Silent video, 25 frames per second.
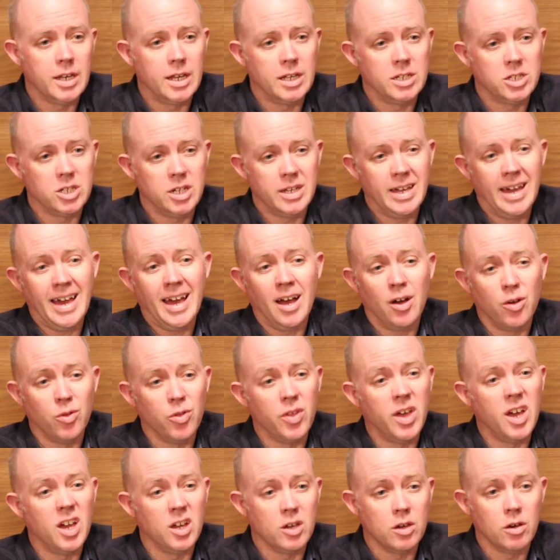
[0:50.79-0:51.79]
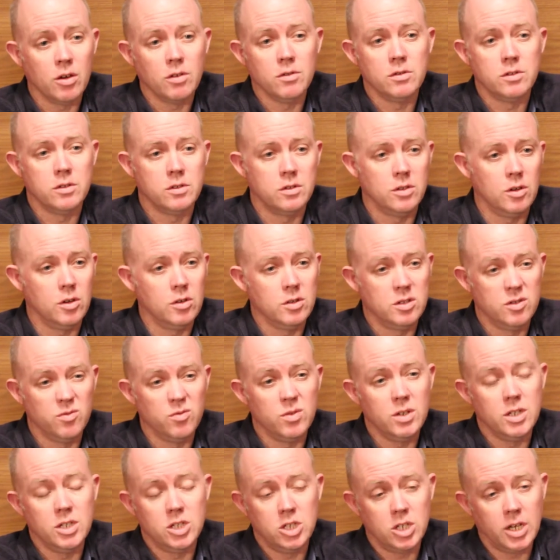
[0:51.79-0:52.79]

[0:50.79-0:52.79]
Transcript: and actually how they're going to start to really